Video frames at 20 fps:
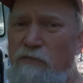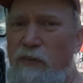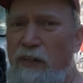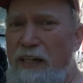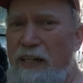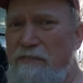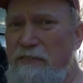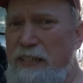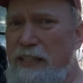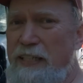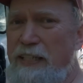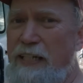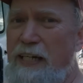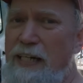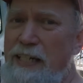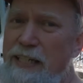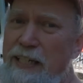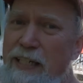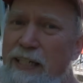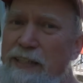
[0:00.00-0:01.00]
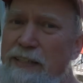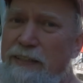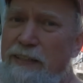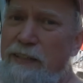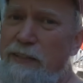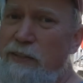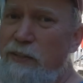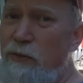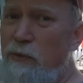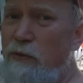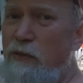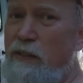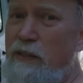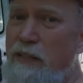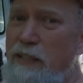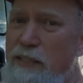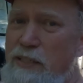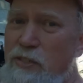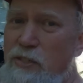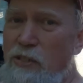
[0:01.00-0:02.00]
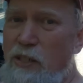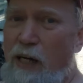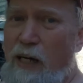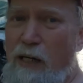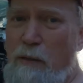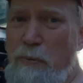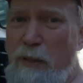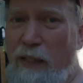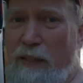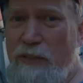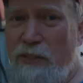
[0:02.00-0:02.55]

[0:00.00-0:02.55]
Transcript: for everything I needed to do this job.